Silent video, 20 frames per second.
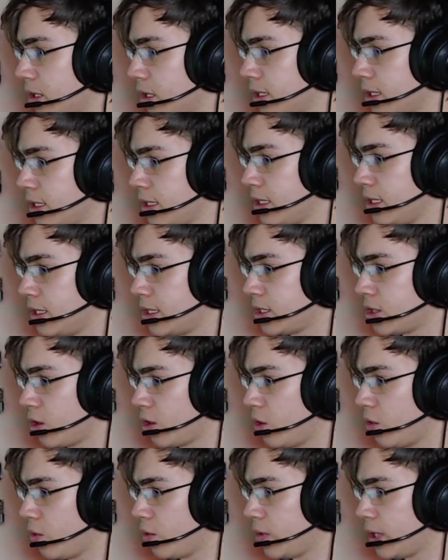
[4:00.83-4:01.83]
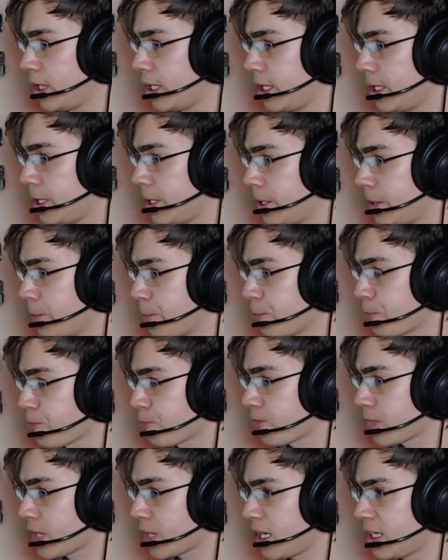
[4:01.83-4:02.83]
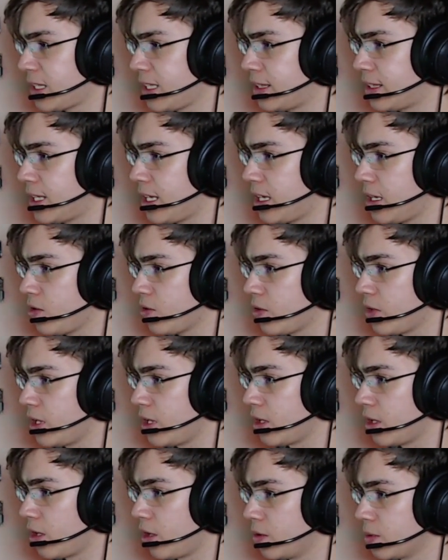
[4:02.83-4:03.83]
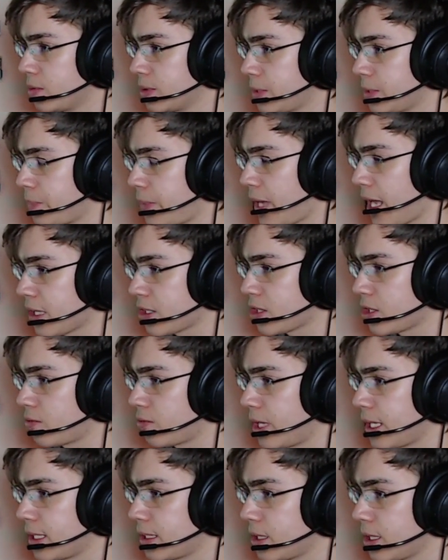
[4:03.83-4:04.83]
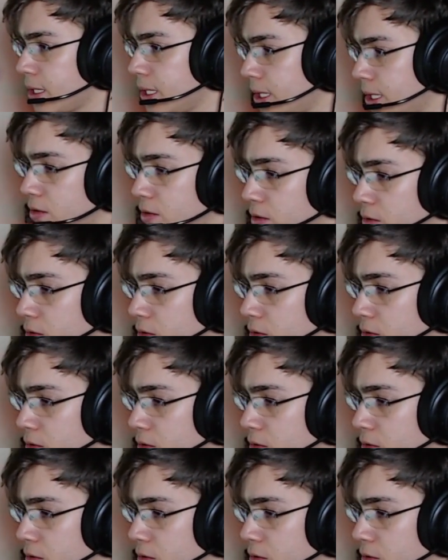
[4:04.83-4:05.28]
it's only a detail here on the patch, right? On